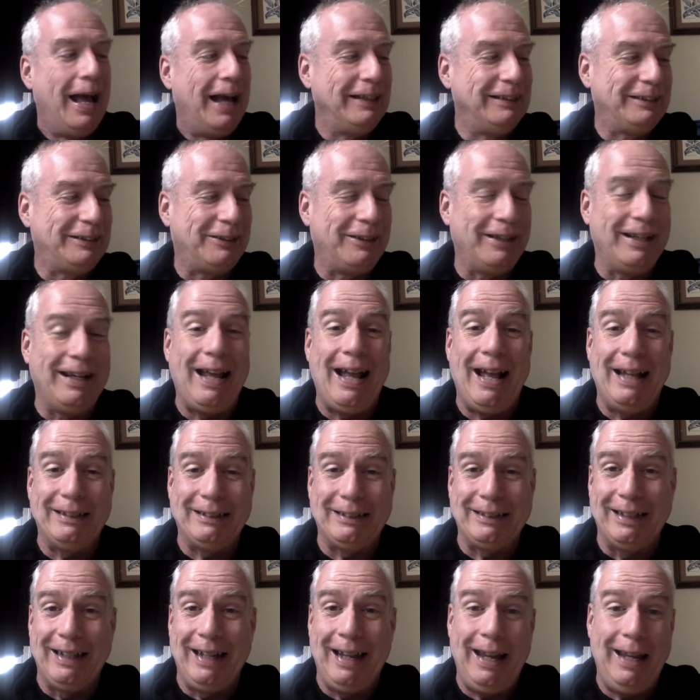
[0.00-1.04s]
I started
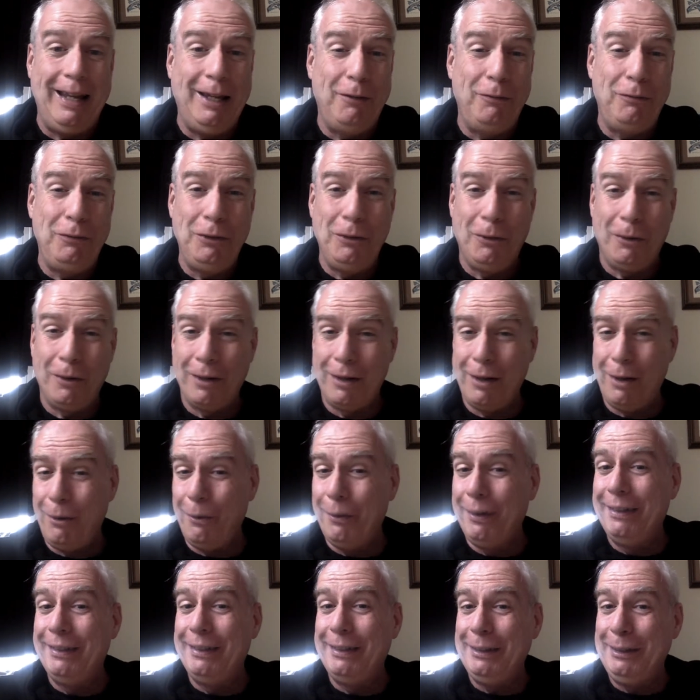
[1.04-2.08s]
asking, hey, if you're
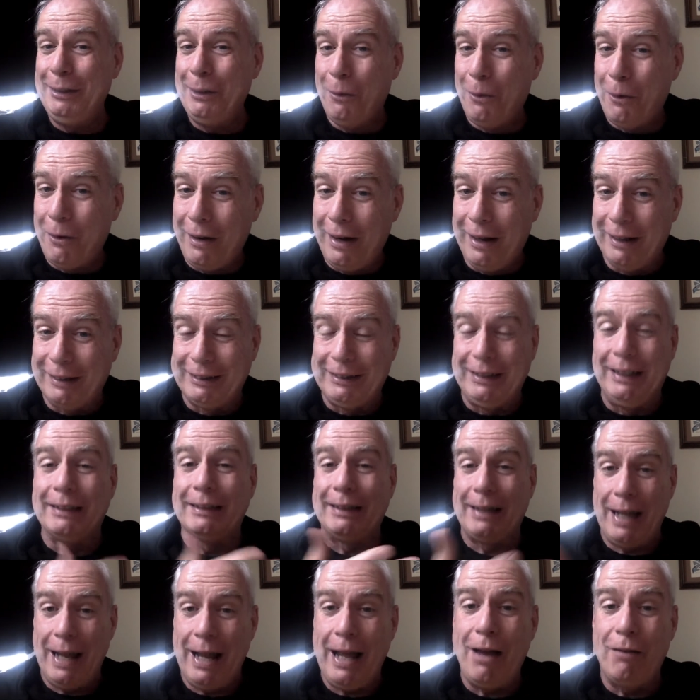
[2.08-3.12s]
going to your LCS,
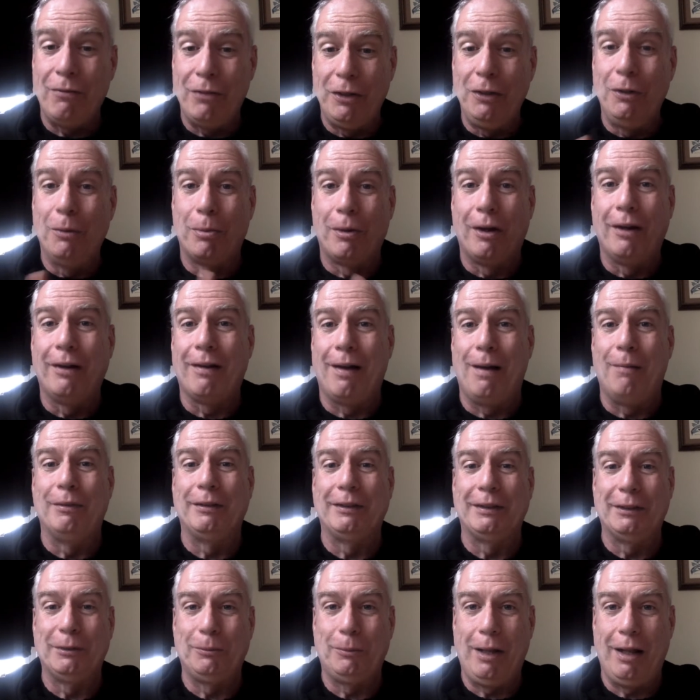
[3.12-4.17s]
they have a Newbury
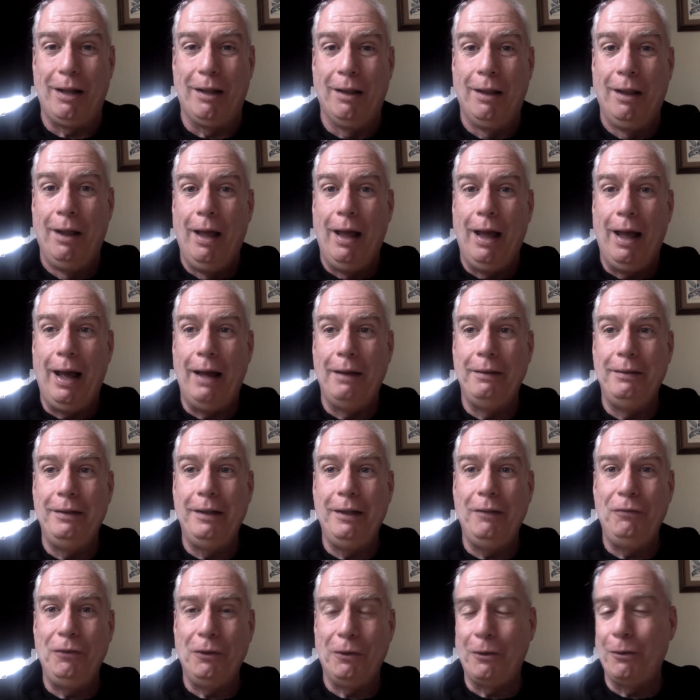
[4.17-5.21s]
Comics as well. Uh,
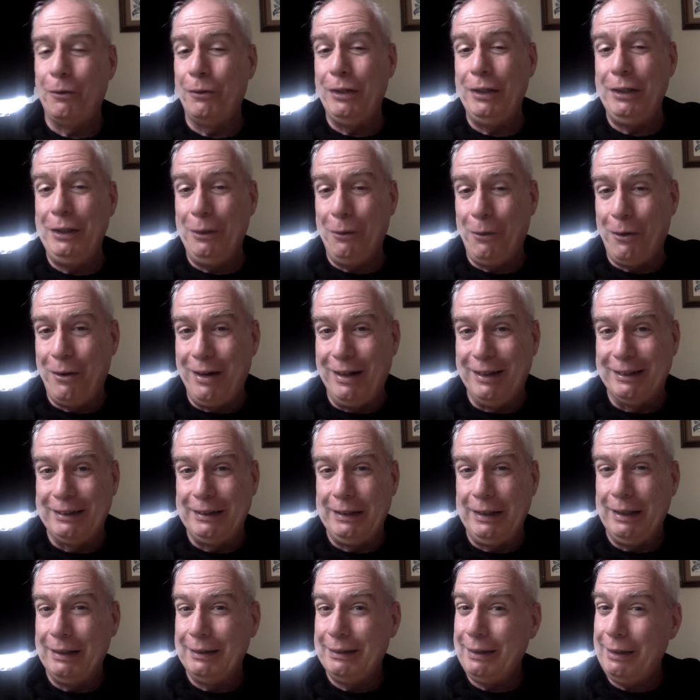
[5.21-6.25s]
if you're going to your
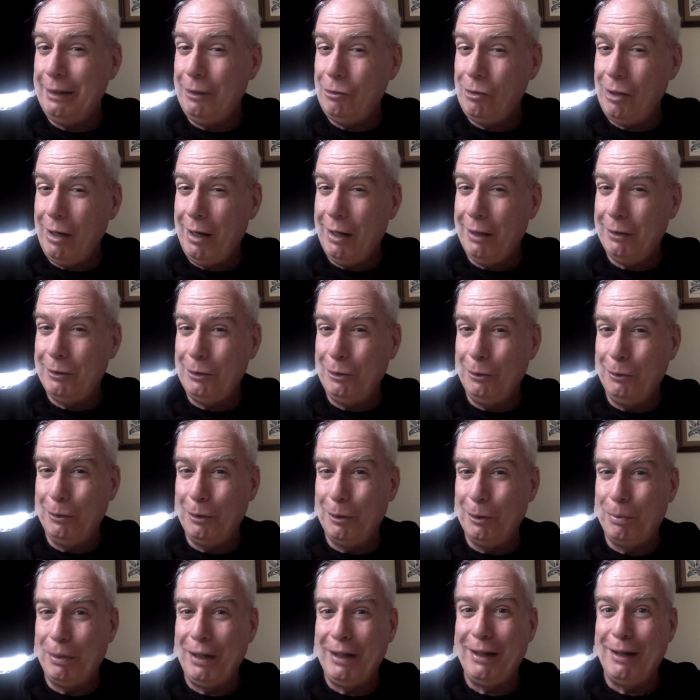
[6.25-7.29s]
LCS, any chance you
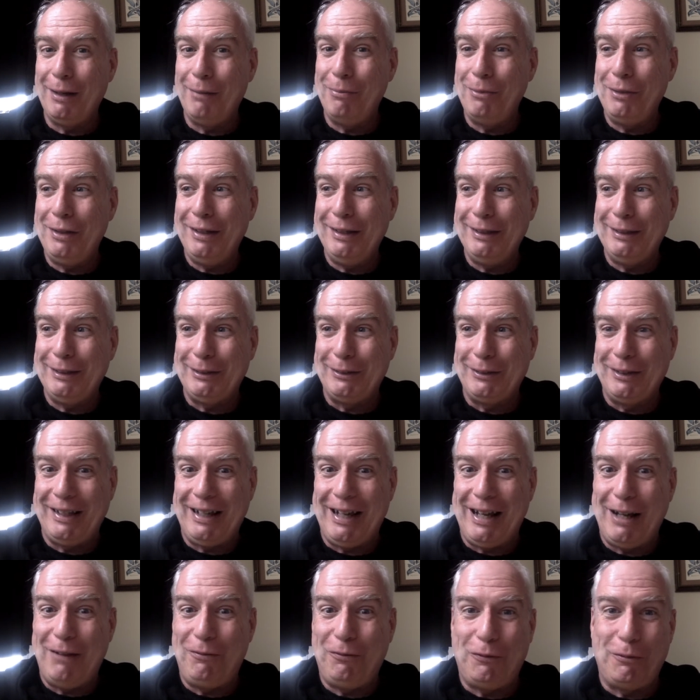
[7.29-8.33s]
could pick up this or
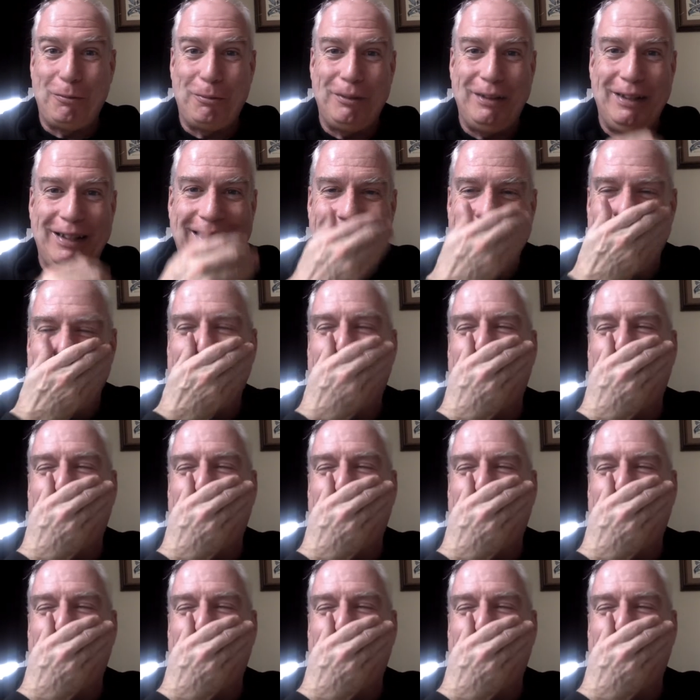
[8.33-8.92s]
that for me?